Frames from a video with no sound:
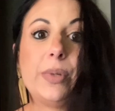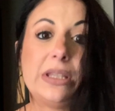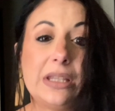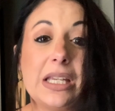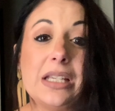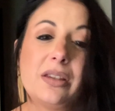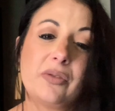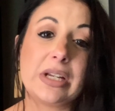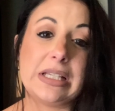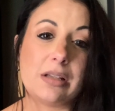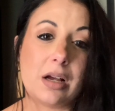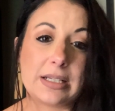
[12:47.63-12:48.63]
These 3
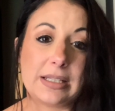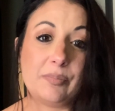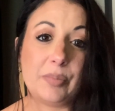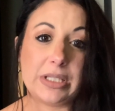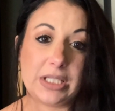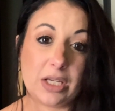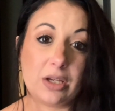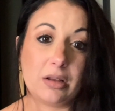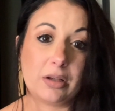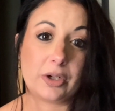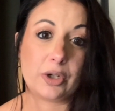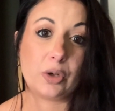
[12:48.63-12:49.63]
songs in
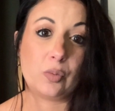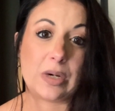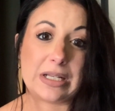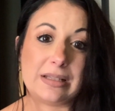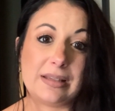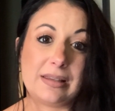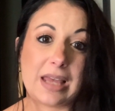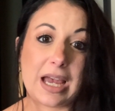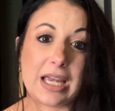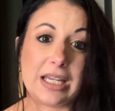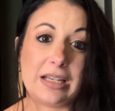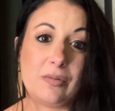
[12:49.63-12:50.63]
particular are ones
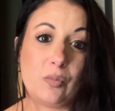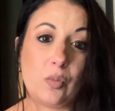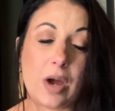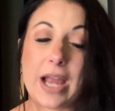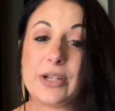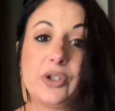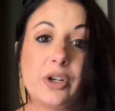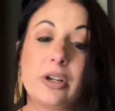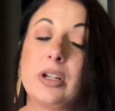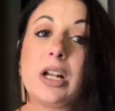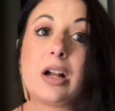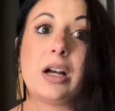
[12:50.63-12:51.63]
that I turn
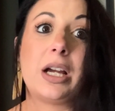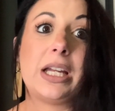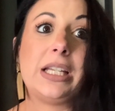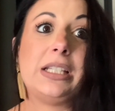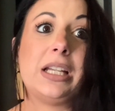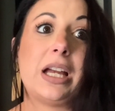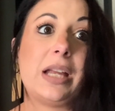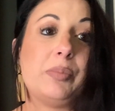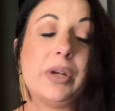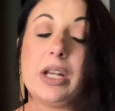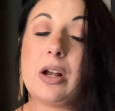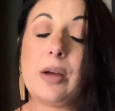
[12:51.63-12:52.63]
it on, I
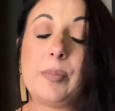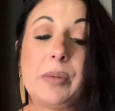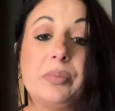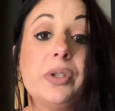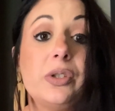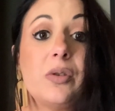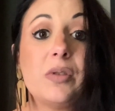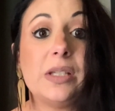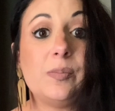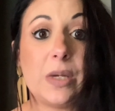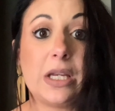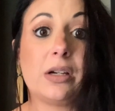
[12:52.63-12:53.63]
put it on my Bluetooth
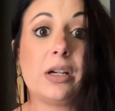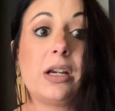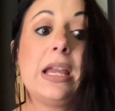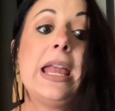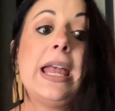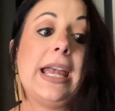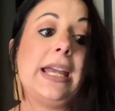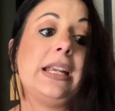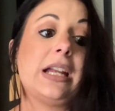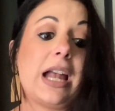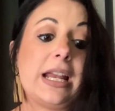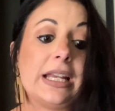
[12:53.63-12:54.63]
speaker, and
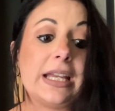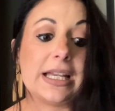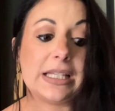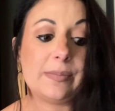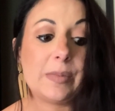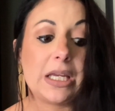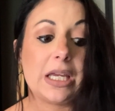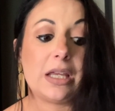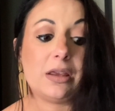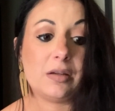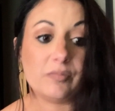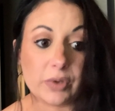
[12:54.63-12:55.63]
it kind of gets me
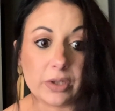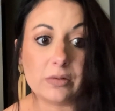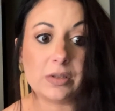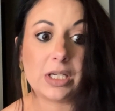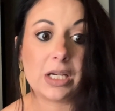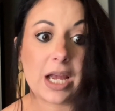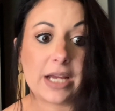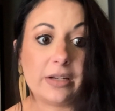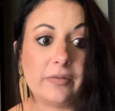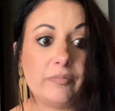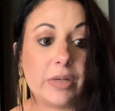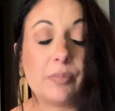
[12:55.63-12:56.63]
in the mood to kind
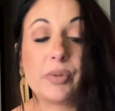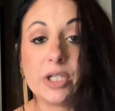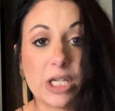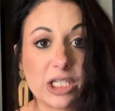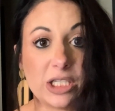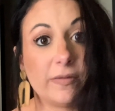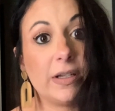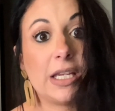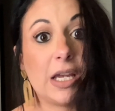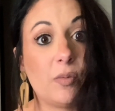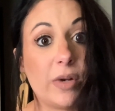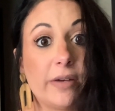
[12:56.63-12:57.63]
of be productive and
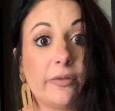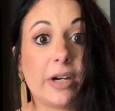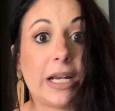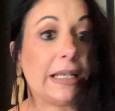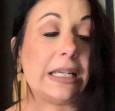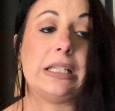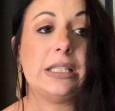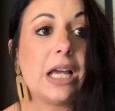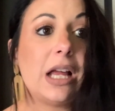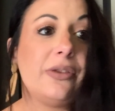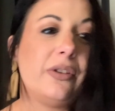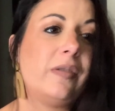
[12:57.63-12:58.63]
get whatever I need
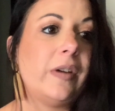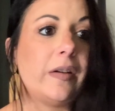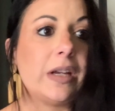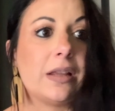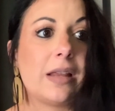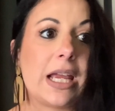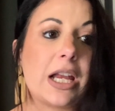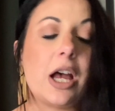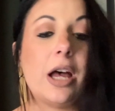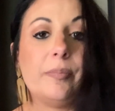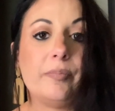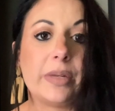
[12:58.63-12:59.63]
done. They're very like
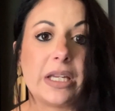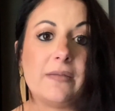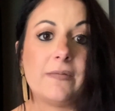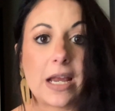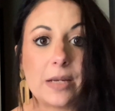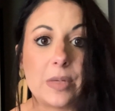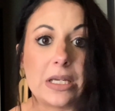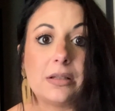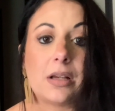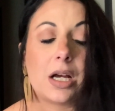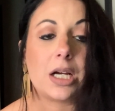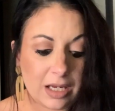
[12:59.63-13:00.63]
upbeat, vibey
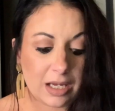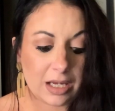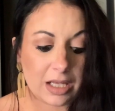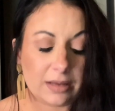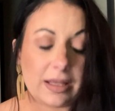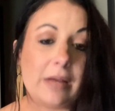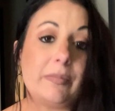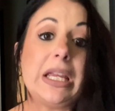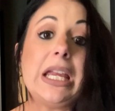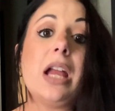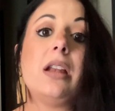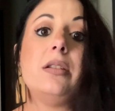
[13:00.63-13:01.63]
songs. Let
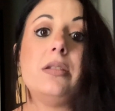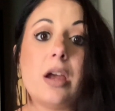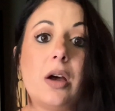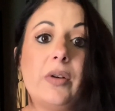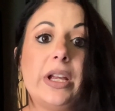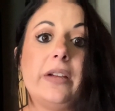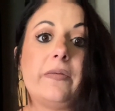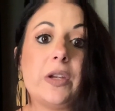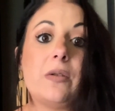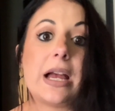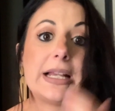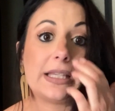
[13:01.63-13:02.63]
me know if
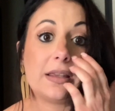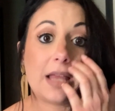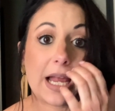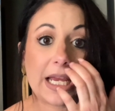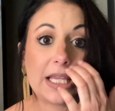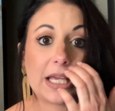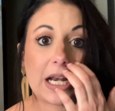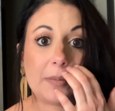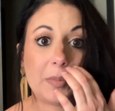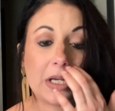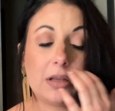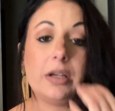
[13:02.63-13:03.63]
you guys like that
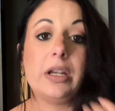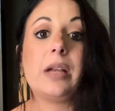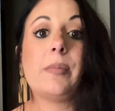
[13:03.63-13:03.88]
I'm including